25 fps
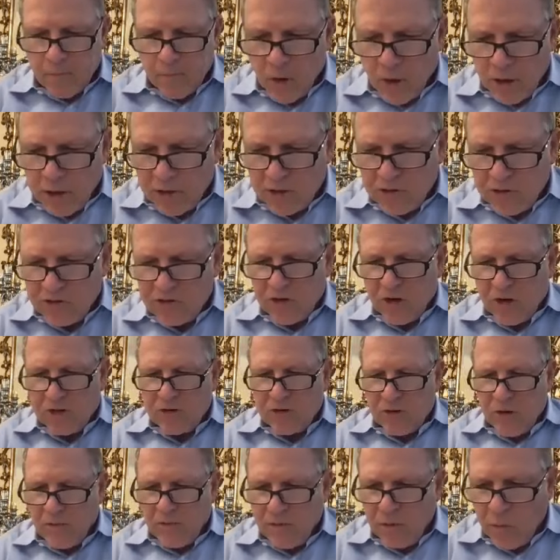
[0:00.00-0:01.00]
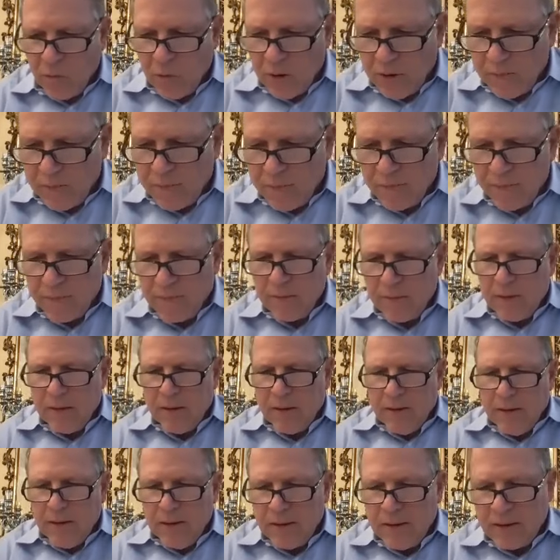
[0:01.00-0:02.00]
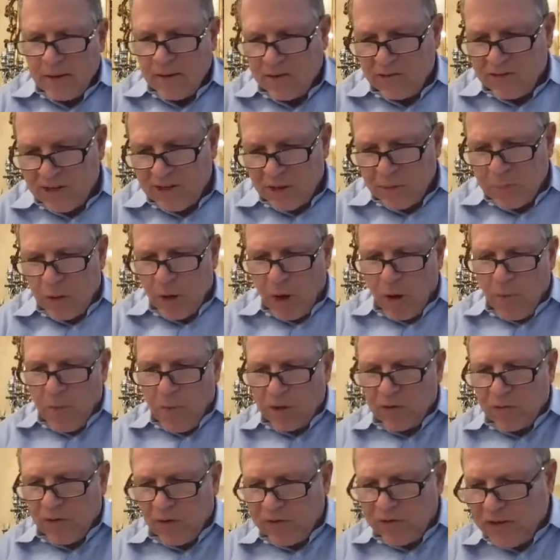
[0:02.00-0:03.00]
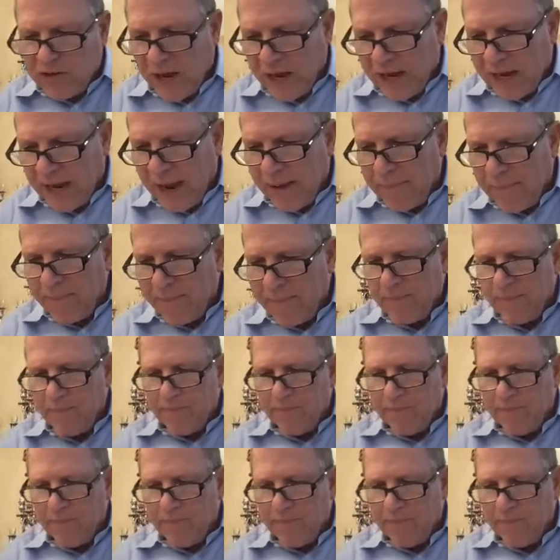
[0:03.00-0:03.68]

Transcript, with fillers: Chadash is also everywhere. Because it says, Mikol Mosh Vaisechem.